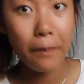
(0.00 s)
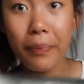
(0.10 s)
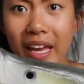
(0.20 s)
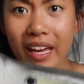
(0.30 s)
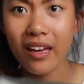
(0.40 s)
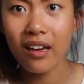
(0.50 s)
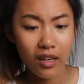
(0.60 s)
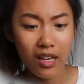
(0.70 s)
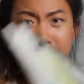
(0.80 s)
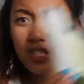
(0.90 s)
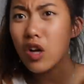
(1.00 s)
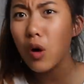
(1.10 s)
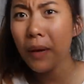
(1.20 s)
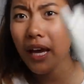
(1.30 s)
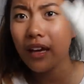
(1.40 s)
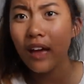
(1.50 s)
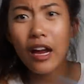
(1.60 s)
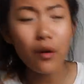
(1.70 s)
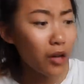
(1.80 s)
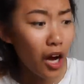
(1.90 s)
big. It's so big.
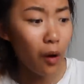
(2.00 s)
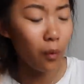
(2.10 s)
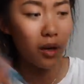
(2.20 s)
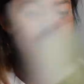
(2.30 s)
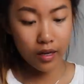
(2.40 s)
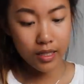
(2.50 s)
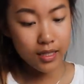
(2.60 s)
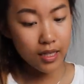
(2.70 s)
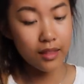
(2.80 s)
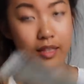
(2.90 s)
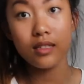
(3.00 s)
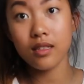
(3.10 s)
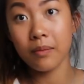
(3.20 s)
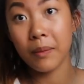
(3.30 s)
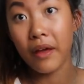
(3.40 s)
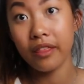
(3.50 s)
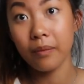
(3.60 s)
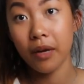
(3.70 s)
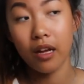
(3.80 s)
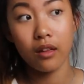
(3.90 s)
I don't know. Honestly, this is gonna be my
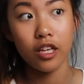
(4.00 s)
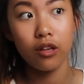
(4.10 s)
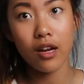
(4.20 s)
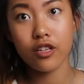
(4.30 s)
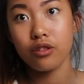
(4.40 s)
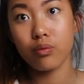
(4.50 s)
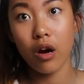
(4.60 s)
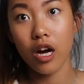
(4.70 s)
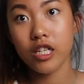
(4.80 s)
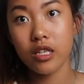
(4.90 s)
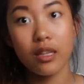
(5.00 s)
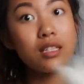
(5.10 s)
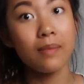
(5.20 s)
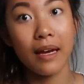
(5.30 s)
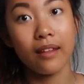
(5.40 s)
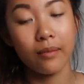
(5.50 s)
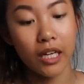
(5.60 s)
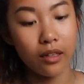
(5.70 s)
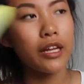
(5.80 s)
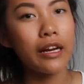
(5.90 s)
thumbnail. Like, you guys just watch. This is my
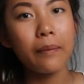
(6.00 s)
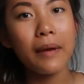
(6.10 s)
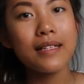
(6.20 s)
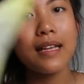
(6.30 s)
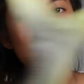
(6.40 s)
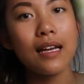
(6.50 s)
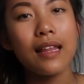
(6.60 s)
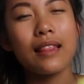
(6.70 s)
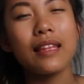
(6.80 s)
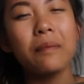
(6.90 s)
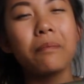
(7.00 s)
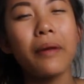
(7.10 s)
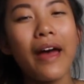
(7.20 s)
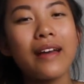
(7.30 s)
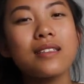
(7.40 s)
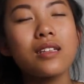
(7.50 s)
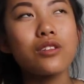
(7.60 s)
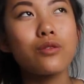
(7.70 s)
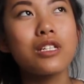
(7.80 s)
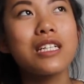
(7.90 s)
thumbnail. Gear Best has like the best
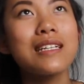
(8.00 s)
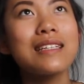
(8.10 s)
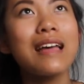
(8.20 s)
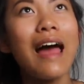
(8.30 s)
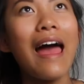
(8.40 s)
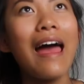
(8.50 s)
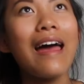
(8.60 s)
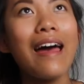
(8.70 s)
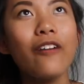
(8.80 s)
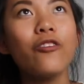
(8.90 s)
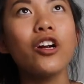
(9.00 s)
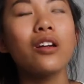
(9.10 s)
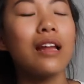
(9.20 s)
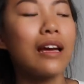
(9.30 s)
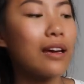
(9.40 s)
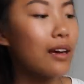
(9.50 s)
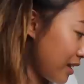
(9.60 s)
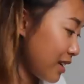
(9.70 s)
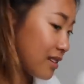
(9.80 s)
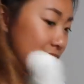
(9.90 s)
squishies ever. Like,
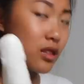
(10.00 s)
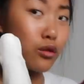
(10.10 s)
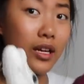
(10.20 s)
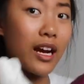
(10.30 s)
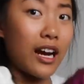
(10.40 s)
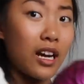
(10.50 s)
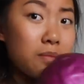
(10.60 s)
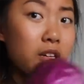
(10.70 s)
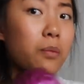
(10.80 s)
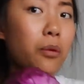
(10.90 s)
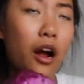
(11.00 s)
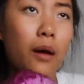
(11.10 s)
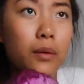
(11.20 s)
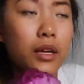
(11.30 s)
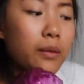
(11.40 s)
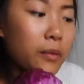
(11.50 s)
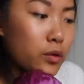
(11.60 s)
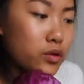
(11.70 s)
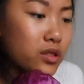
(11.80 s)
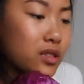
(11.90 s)
these three items are probably the
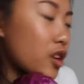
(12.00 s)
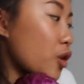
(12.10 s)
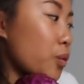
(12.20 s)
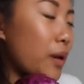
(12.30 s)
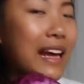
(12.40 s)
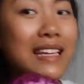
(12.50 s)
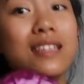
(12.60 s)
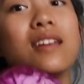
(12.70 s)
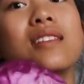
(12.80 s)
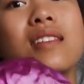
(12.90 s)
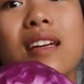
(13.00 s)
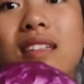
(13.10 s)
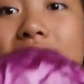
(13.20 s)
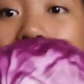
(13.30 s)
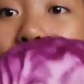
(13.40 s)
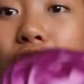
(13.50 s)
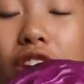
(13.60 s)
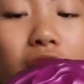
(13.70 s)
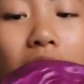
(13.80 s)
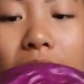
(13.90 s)
most craziest things ever.
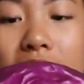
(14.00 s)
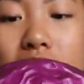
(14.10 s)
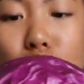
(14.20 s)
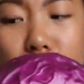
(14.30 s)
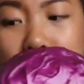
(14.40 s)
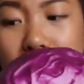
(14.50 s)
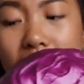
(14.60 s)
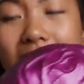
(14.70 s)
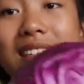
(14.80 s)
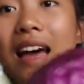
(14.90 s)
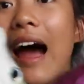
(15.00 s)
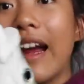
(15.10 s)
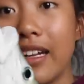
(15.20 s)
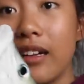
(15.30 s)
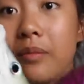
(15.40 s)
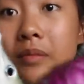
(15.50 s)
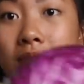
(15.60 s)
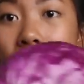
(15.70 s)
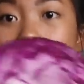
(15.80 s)
They're not even squishies. Like, these items,